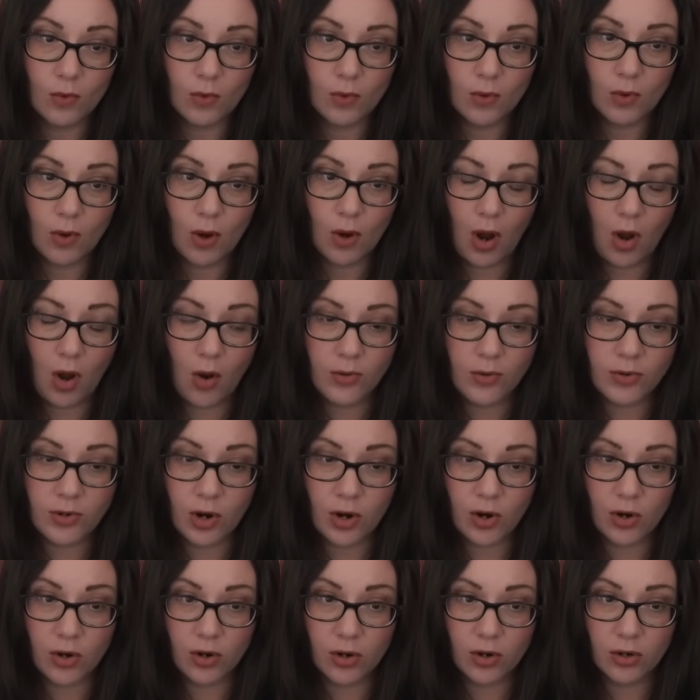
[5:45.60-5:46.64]
Oh,
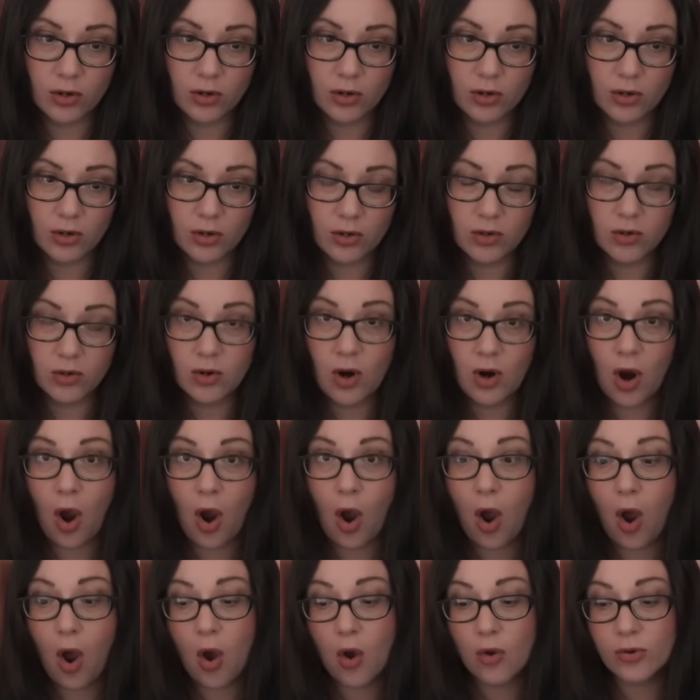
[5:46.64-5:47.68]
no.
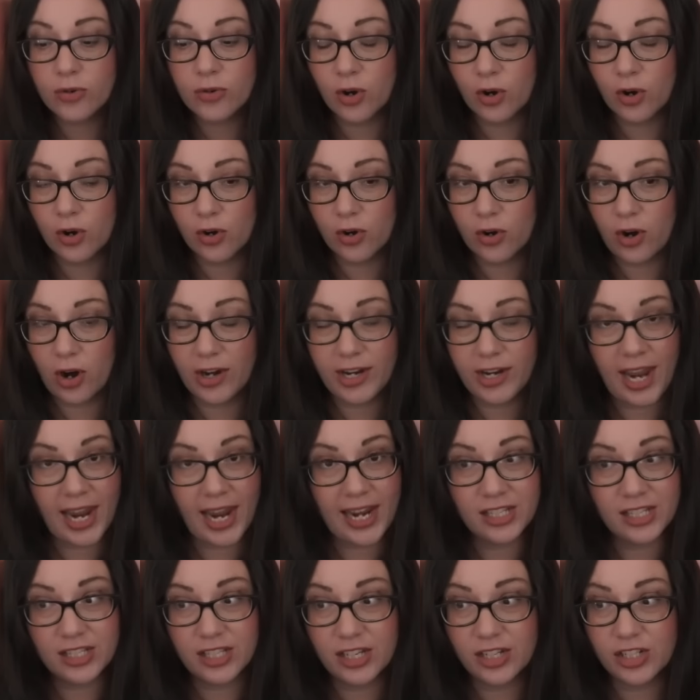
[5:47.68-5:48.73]
Oh, no. Okay,
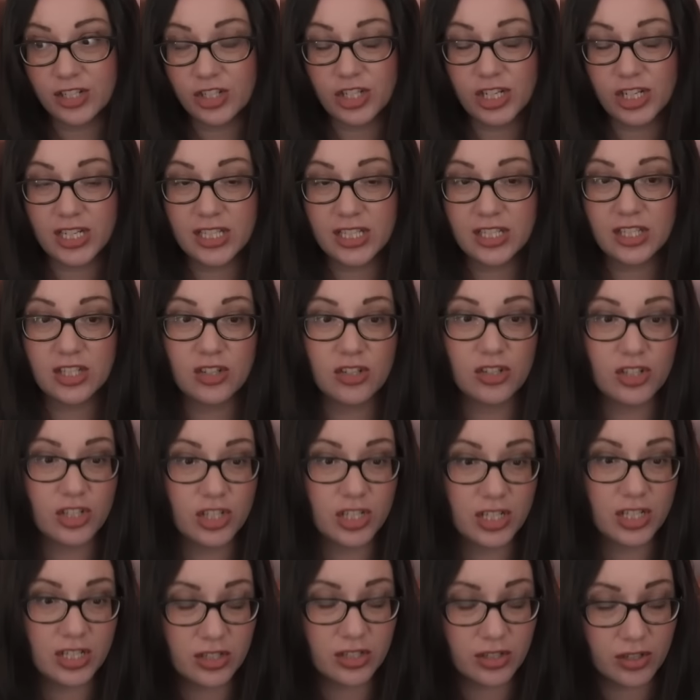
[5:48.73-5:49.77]
so she's dodgy,
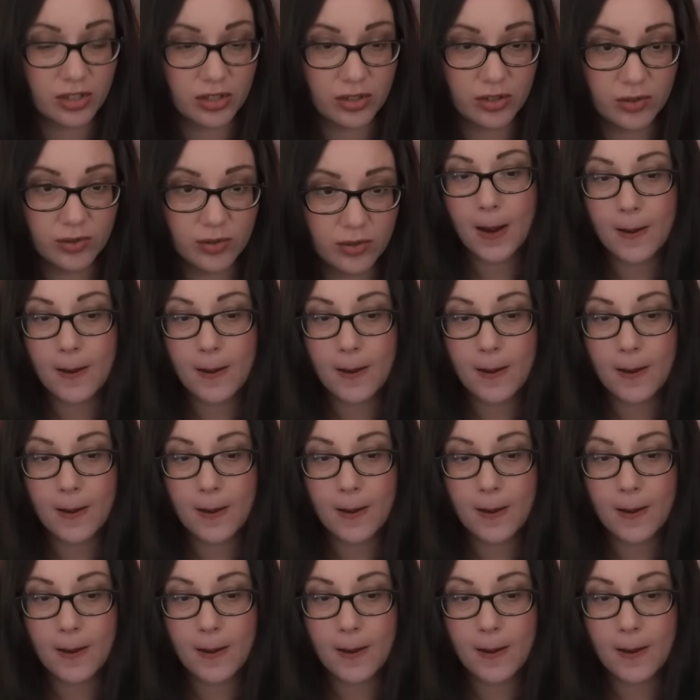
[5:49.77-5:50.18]
too.